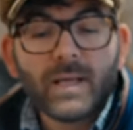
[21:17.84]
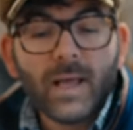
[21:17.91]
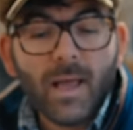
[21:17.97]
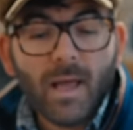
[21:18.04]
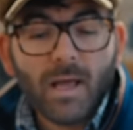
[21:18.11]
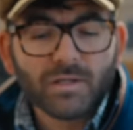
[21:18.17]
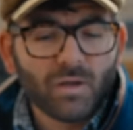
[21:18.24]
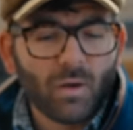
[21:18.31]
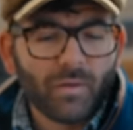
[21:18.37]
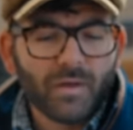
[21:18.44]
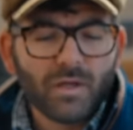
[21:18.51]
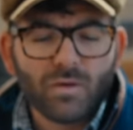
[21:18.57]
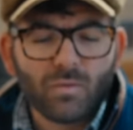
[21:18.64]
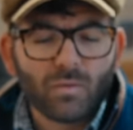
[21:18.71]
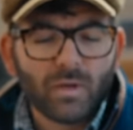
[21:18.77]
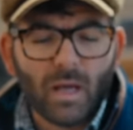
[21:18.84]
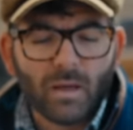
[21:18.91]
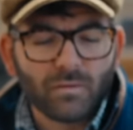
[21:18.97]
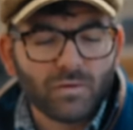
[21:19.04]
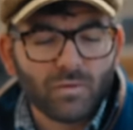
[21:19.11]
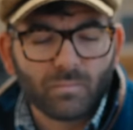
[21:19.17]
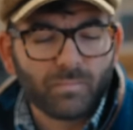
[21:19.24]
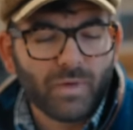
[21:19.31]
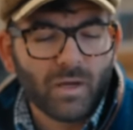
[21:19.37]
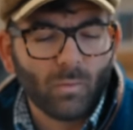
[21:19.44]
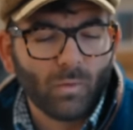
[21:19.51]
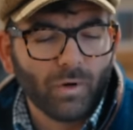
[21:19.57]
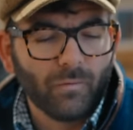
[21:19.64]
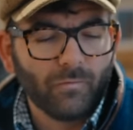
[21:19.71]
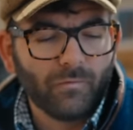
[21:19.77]
Yeah, so I think you pick
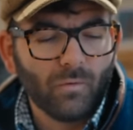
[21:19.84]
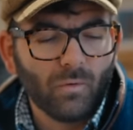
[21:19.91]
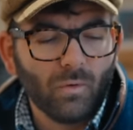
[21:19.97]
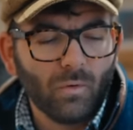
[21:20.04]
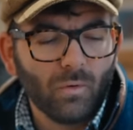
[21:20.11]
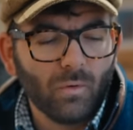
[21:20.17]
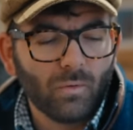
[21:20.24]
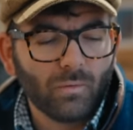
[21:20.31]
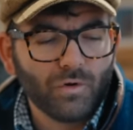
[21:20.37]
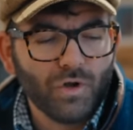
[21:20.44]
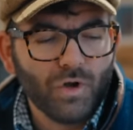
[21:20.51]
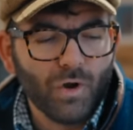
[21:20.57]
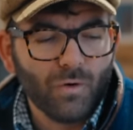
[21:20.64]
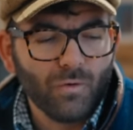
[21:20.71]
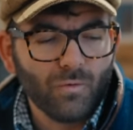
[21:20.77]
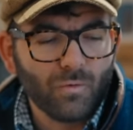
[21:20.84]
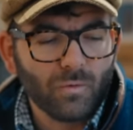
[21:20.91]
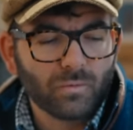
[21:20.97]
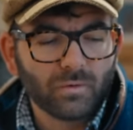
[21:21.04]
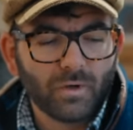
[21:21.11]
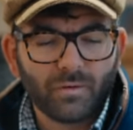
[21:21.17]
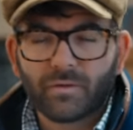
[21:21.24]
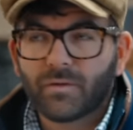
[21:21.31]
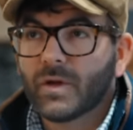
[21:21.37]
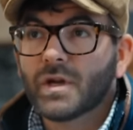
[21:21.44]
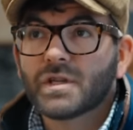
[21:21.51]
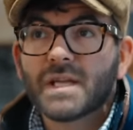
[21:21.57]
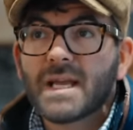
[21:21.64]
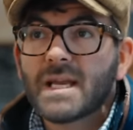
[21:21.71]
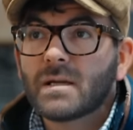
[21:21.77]
one up for new
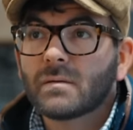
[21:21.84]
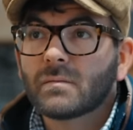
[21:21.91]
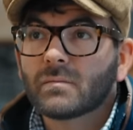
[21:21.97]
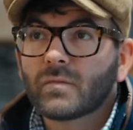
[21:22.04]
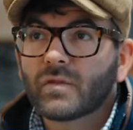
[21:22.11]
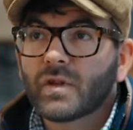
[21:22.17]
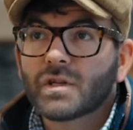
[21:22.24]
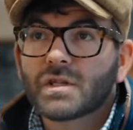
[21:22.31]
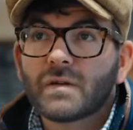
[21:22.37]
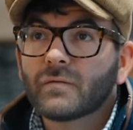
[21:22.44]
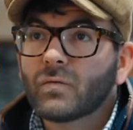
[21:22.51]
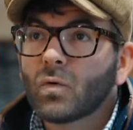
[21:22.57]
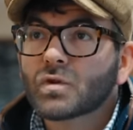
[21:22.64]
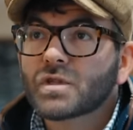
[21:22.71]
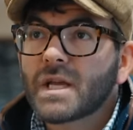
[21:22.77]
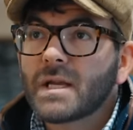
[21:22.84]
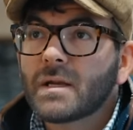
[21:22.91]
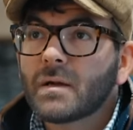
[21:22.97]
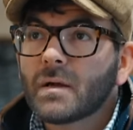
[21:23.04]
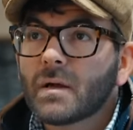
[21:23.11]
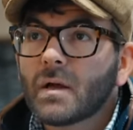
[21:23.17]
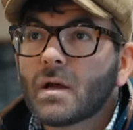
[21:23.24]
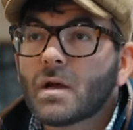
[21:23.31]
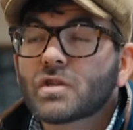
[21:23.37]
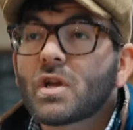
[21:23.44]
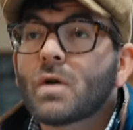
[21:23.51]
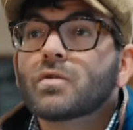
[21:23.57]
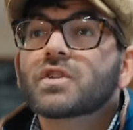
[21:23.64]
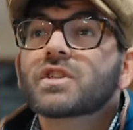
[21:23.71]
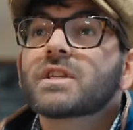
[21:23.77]
13, 14. And
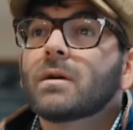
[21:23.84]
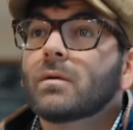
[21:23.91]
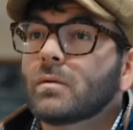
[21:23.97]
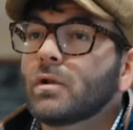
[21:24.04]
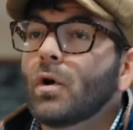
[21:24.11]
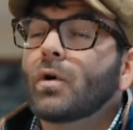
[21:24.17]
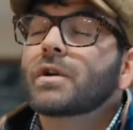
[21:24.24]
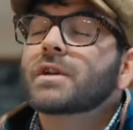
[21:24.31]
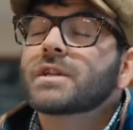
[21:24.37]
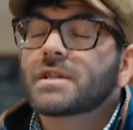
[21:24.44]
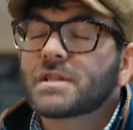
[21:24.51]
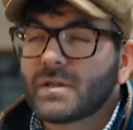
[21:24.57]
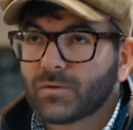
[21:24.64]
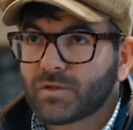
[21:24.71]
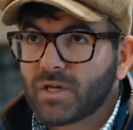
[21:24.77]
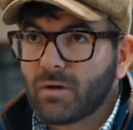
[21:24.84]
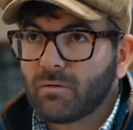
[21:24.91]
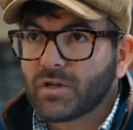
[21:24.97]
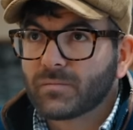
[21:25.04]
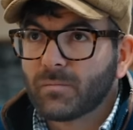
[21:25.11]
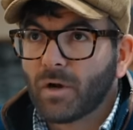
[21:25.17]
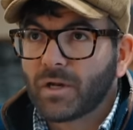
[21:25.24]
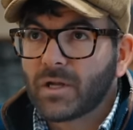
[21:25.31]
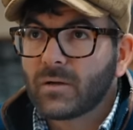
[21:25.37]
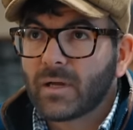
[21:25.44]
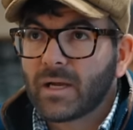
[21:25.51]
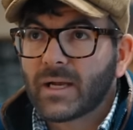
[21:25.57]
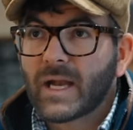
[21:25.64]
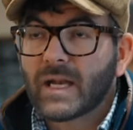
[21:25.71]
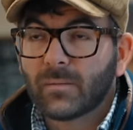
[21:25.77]
so still serious money
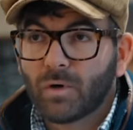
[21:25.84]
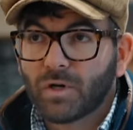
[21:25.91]
in anybody's